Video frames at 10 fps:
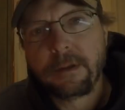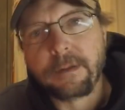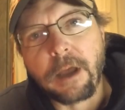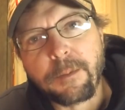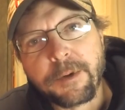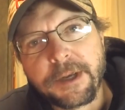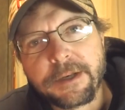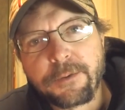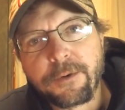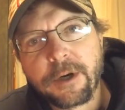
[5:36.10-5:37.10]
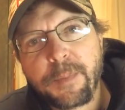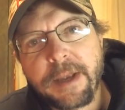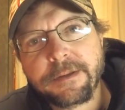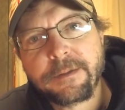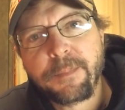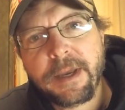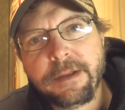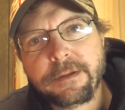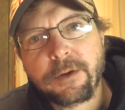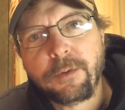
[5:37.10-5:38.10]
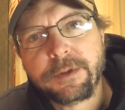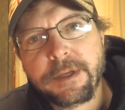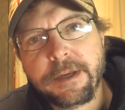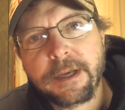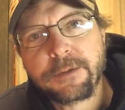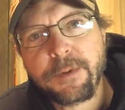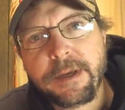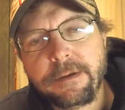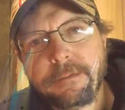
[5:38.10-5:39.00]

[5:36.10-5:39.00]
Now I'm going to get to work painting some baits, so we'll see you next week.